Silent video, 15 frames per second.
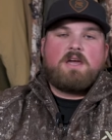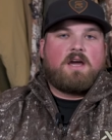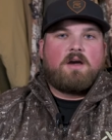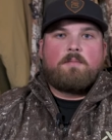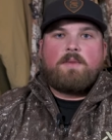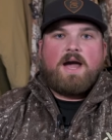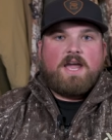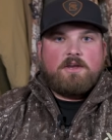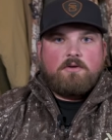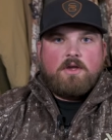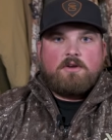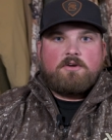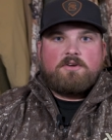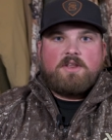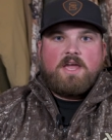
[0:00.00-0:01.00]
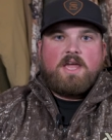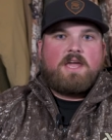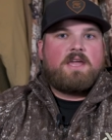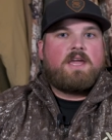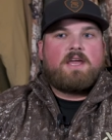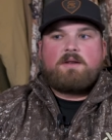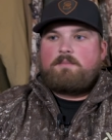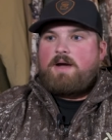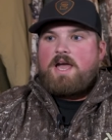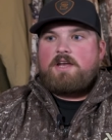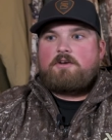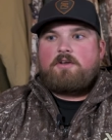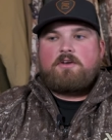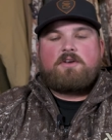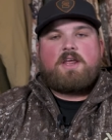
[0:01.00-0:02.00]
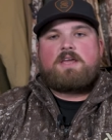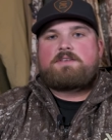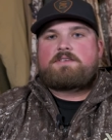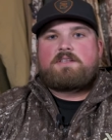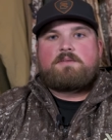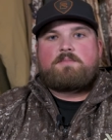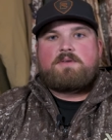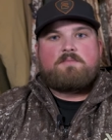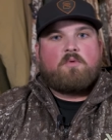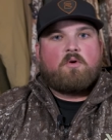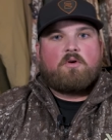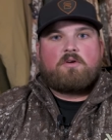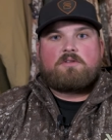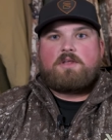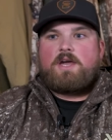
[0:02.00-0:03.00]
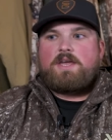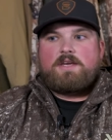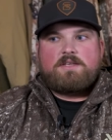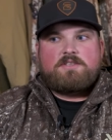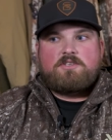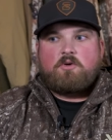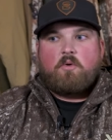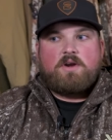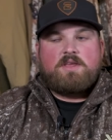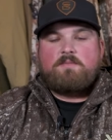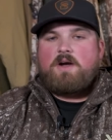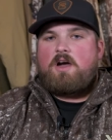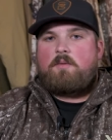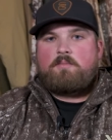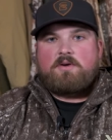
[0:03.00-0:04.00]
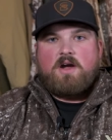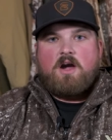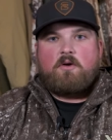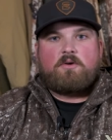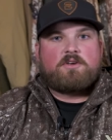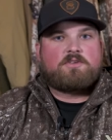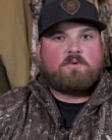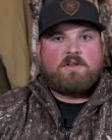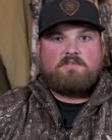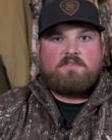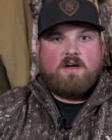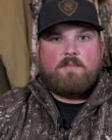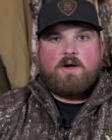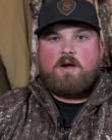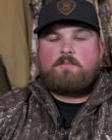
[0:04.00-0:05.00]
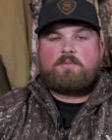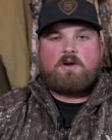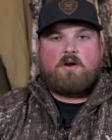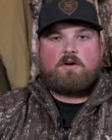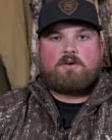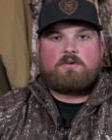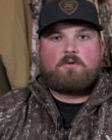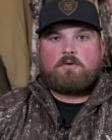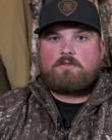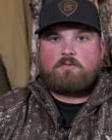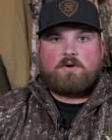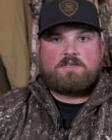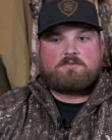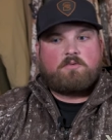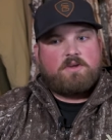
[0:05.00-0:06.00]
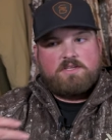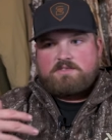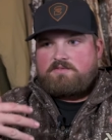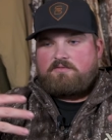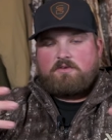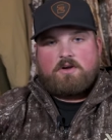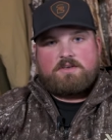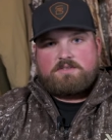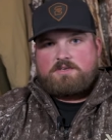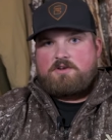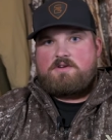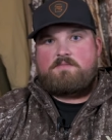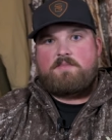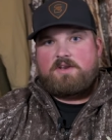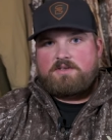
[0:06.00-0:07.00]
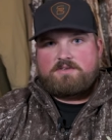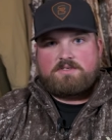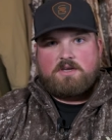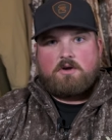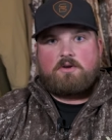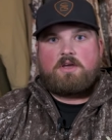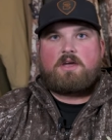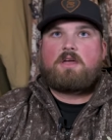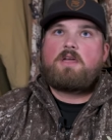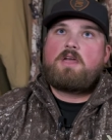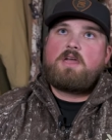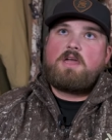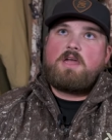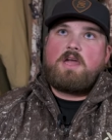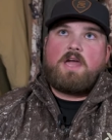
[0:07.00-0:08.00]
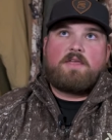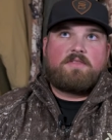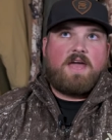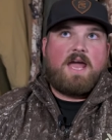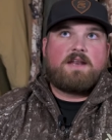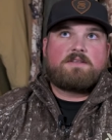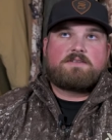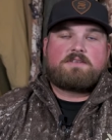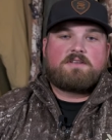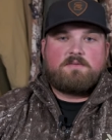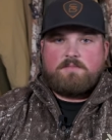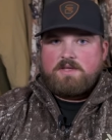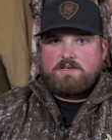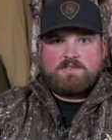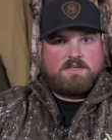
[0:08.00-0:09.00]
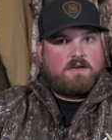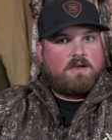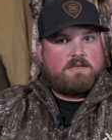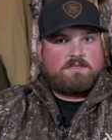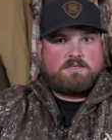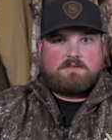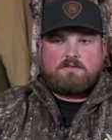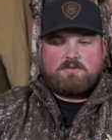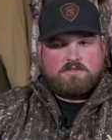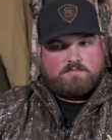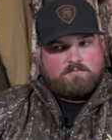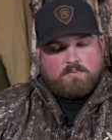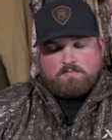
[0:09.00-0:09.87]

A migrator day, and a migrator day is going to be more like twenty mile per hour, twenty-five mile per hour northwest winds for us here in Minnesota, and that is going to mean to us there's a